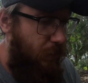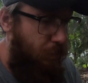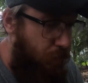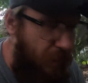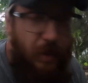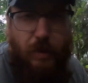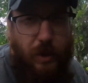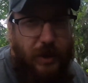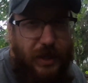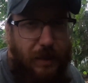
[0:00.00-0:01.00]
Probably would
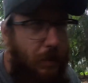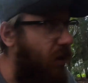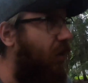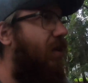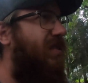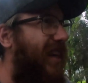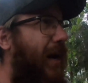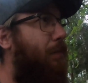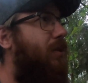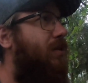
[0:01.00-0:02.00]
only take a month,
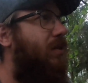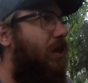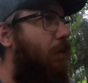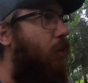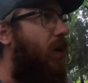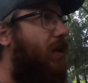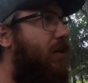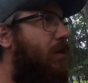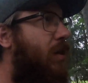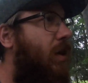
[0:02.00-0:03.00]
tops, a couple
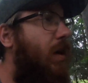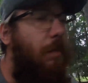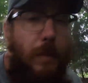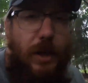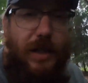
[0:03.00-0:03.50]
weeks, but you leave